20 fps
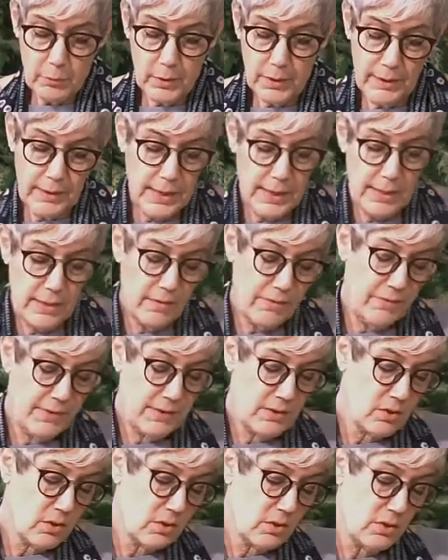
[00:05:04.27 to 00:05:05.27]
well, then the
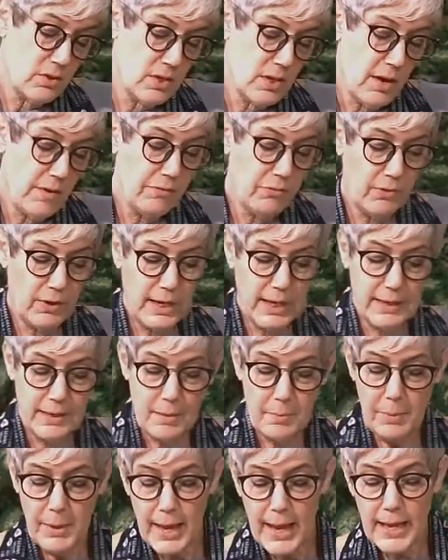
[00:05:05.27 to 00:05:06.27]
physical suffering and
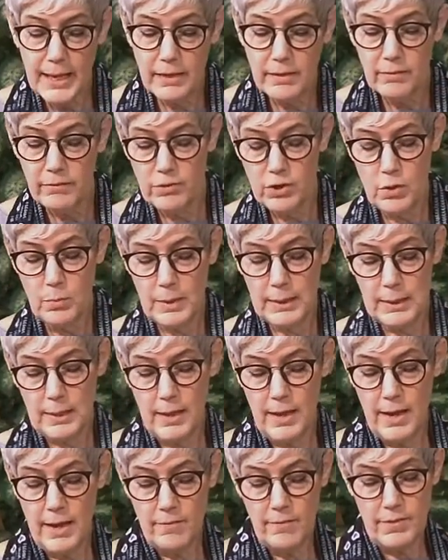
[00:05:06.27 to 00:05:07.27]
the pain of human
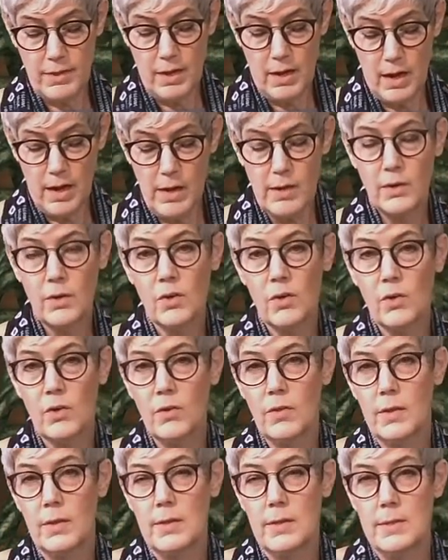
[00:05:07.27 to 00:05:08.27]
life, the
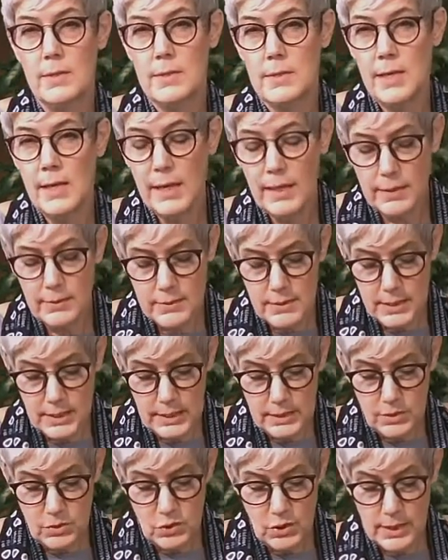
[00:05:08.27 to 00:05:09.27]
hunger, the disease, the
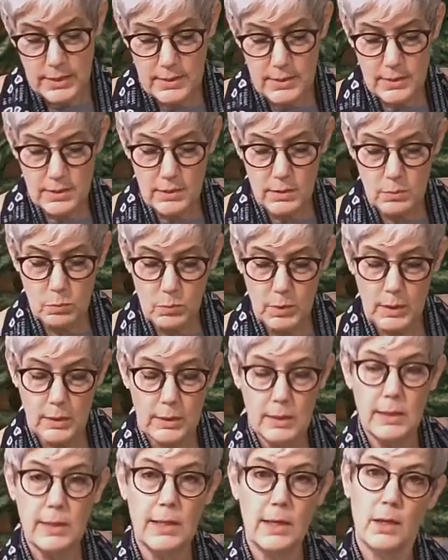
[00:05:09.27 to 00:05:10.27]
injustice,
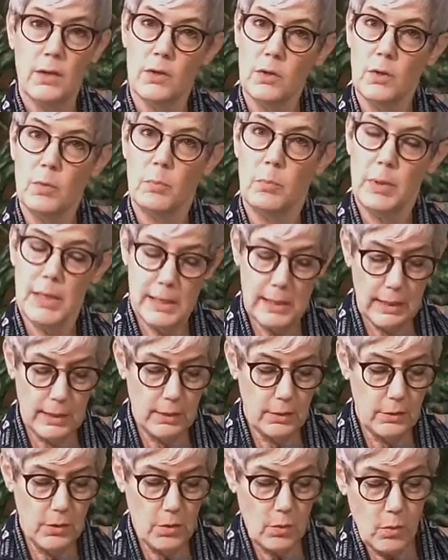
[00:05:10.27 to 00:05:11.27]
well, it could be
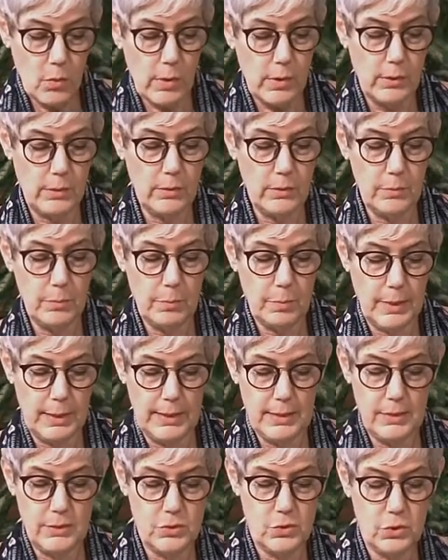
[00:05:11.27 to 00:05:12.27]
ignored by
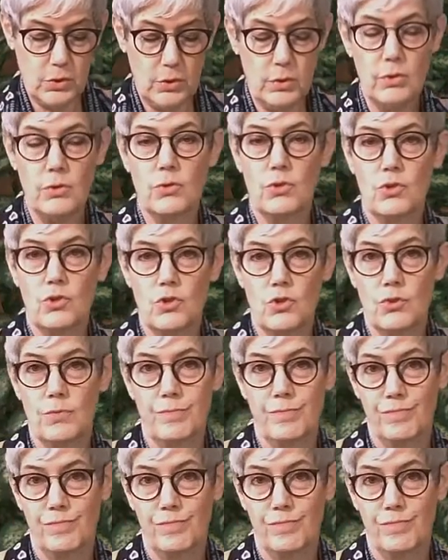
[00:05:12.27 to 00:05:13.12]
the church.